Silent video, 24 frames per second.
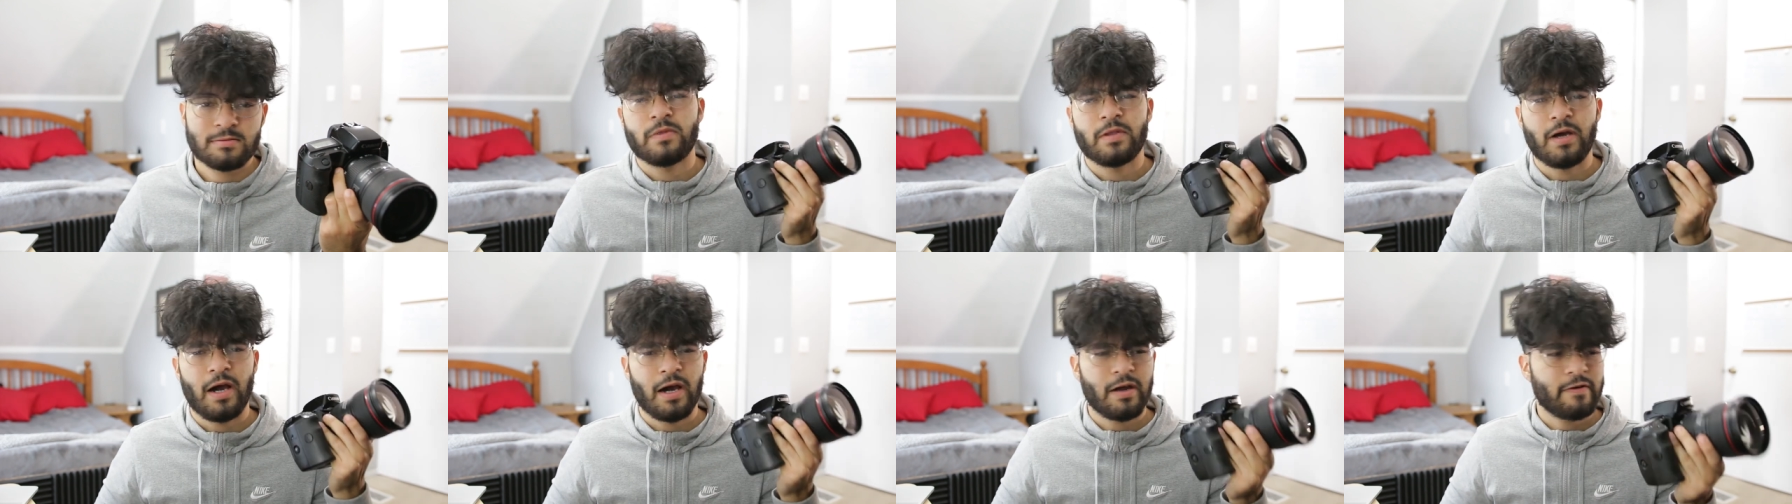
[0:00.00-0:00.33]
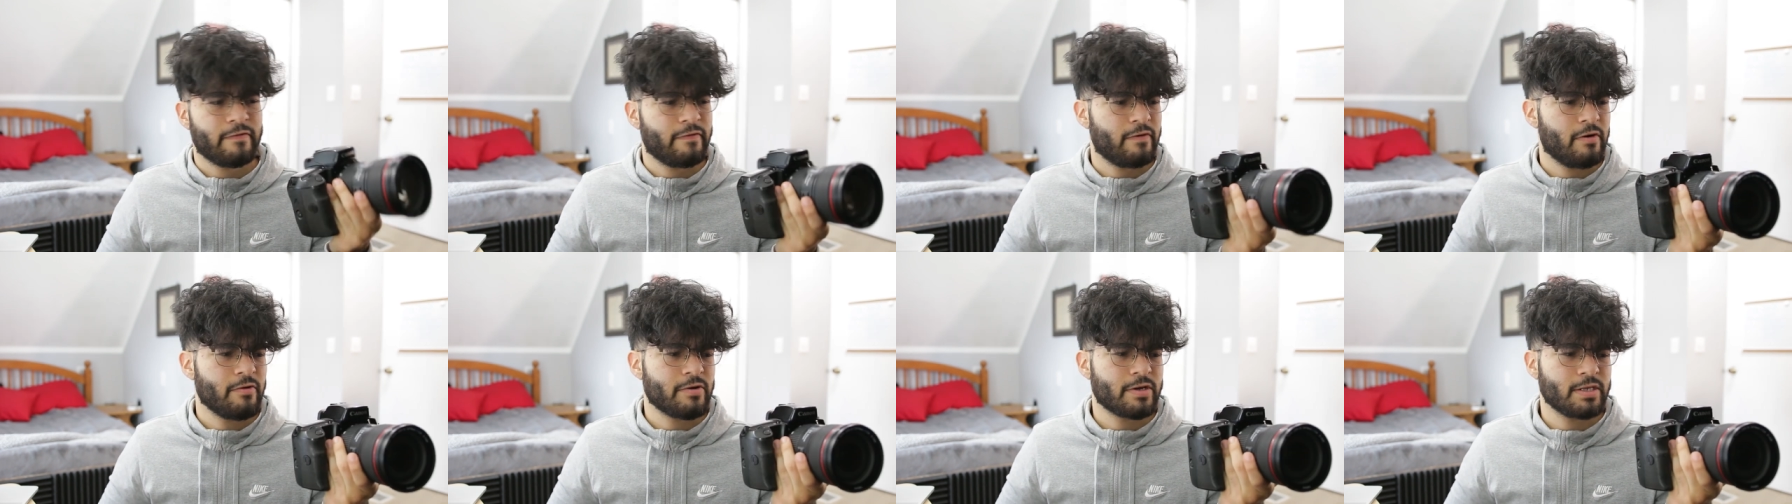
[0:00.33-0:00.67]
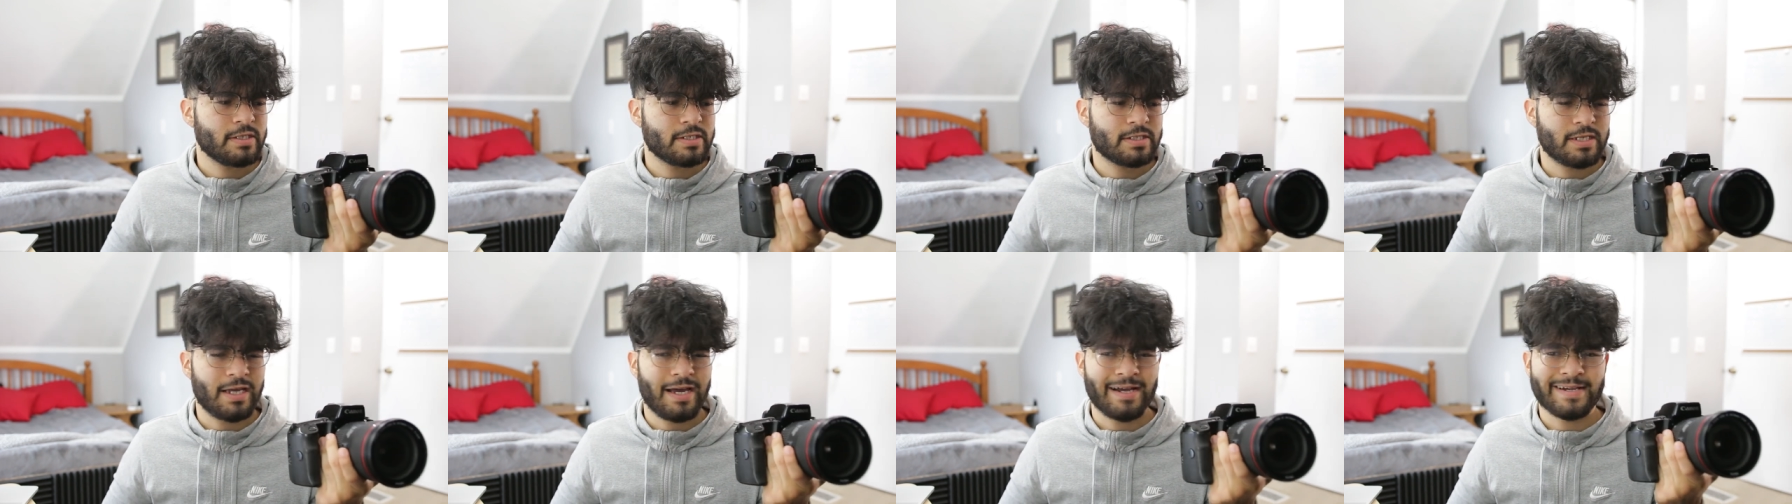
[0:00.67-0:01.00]
The
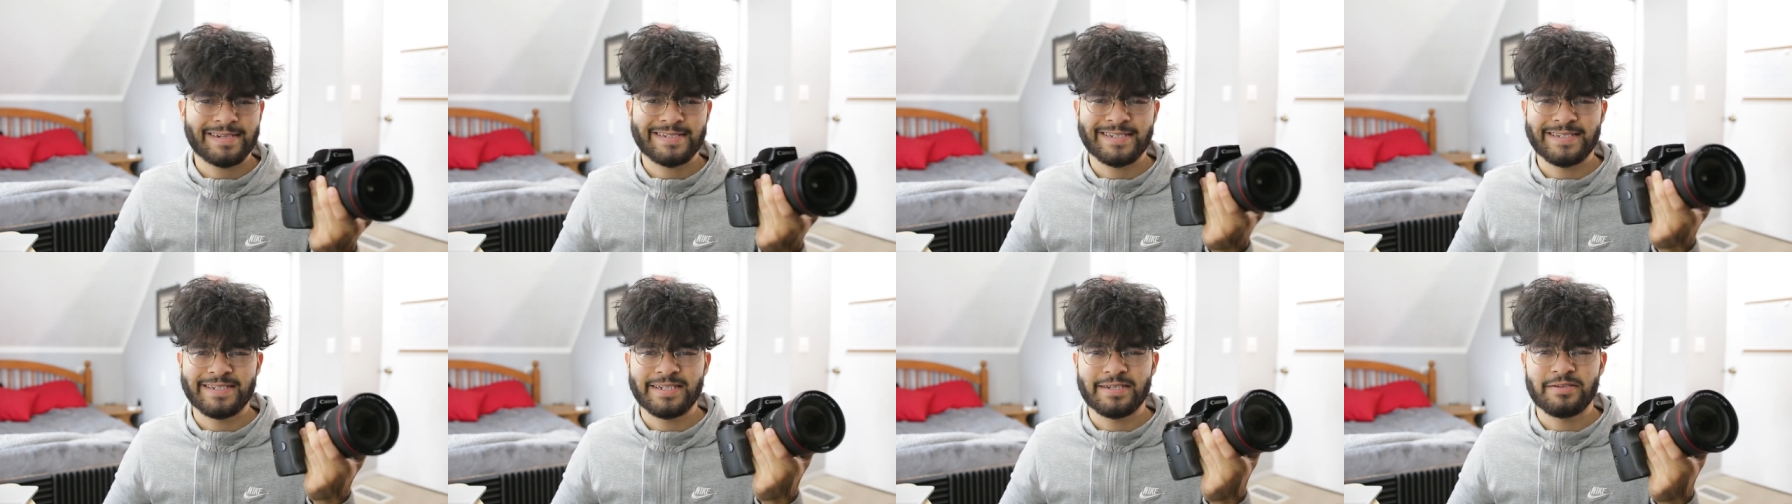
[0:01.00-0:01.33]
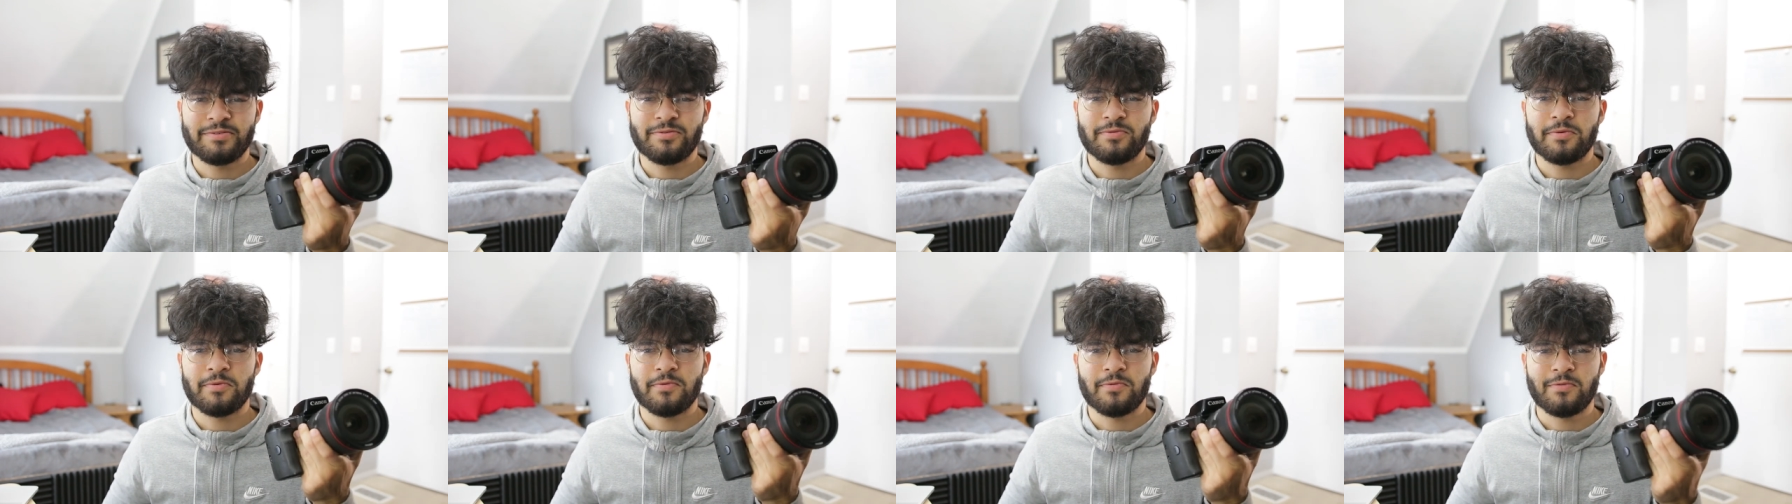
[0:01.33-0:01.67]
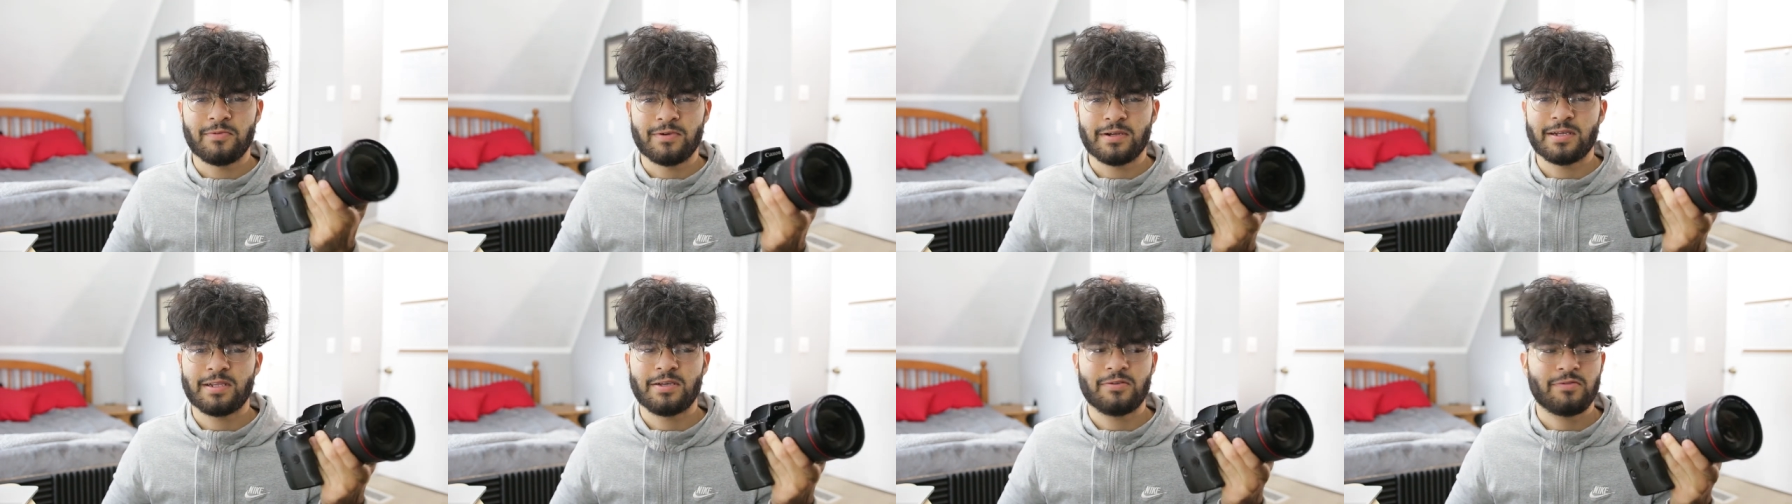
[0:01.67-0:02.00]
autofocus actually did
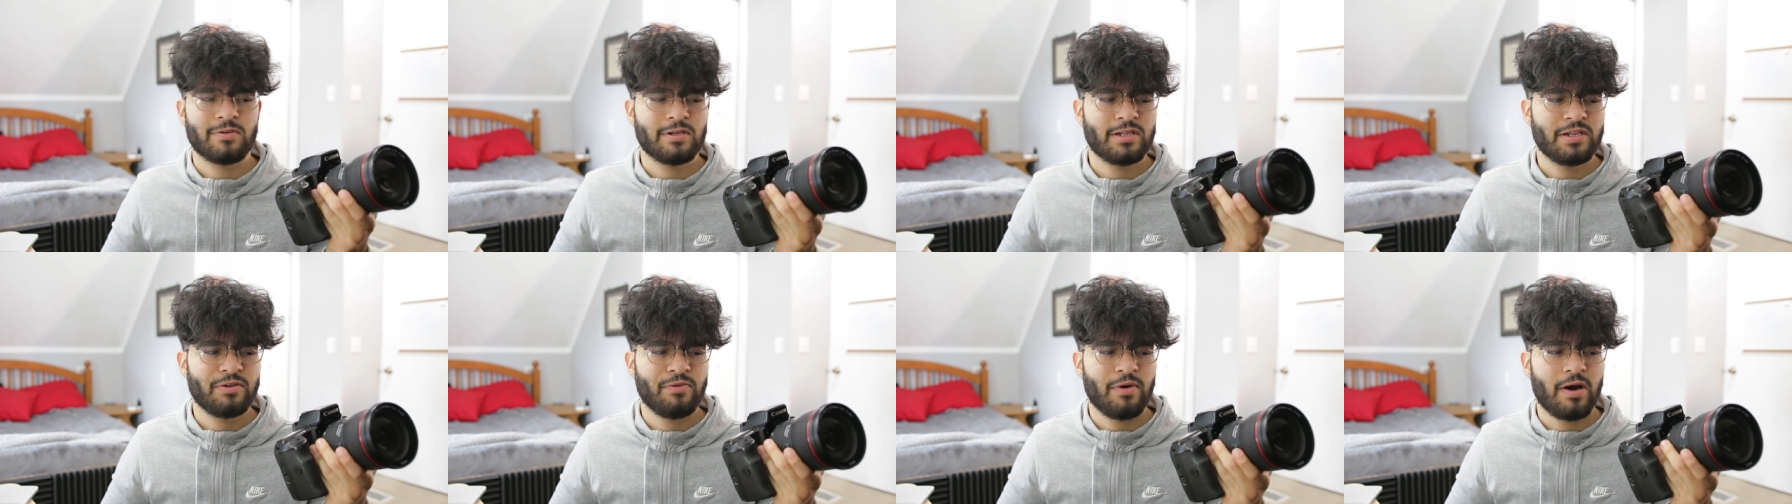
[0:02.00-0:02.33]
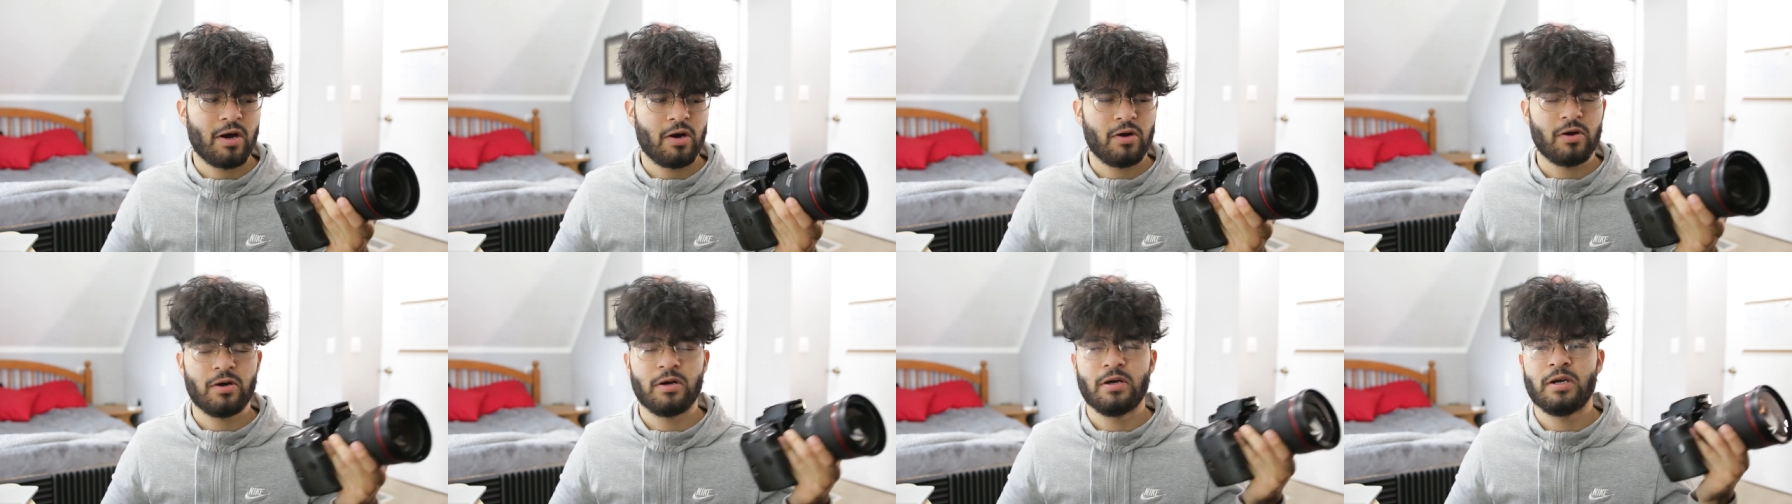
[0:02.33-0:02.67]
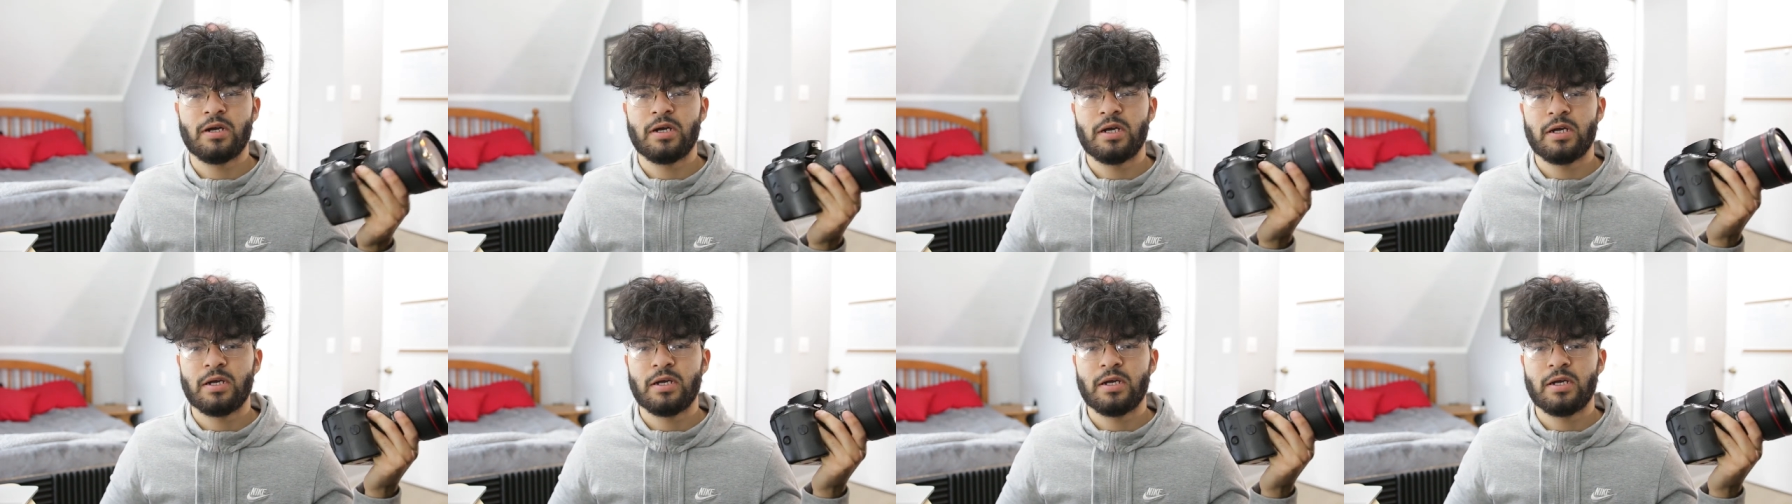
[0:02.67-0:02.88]
really, really well.